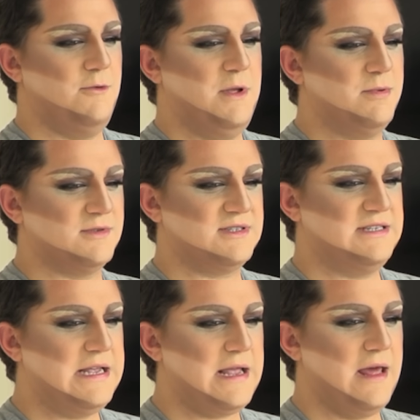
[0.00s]
do people
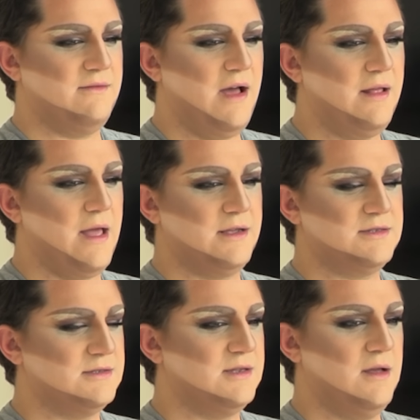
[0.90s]
see out of
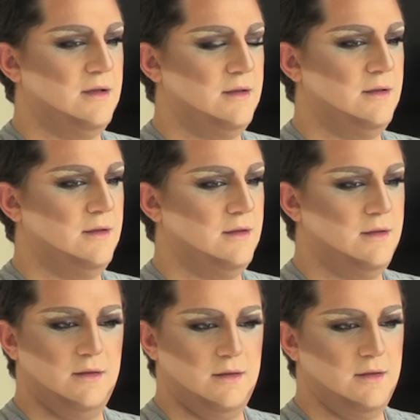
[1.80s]
eyelashes?
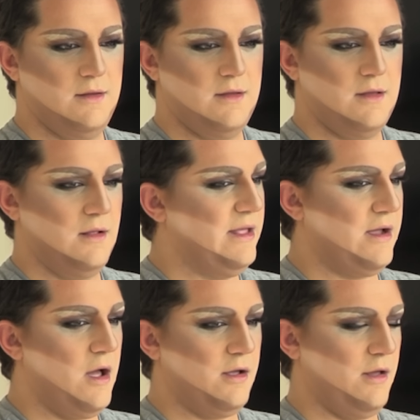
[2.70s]

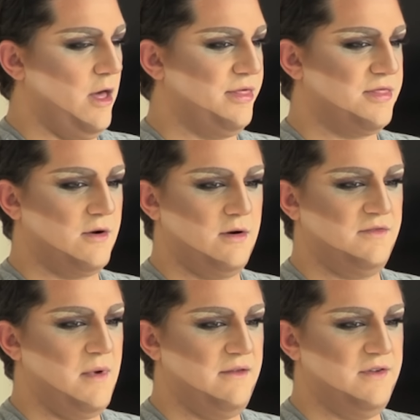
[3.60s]
Like a, a third
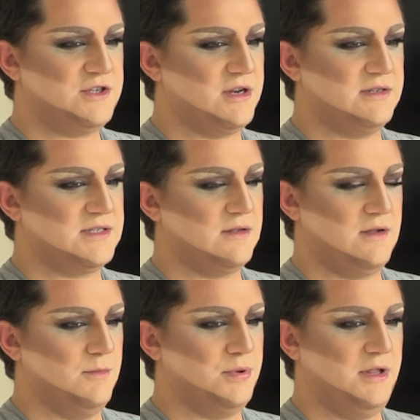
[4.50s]
of my vision is
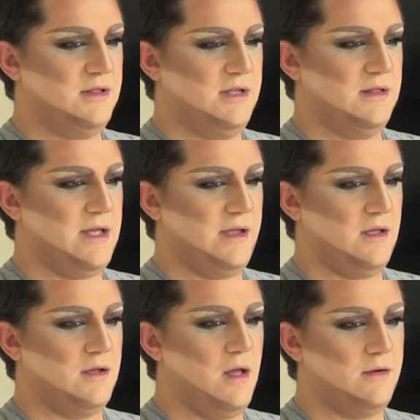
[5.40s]
completely
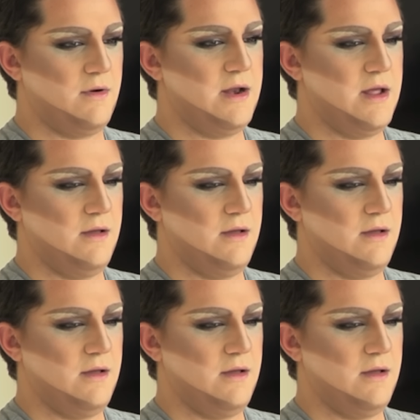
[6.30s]
like gone right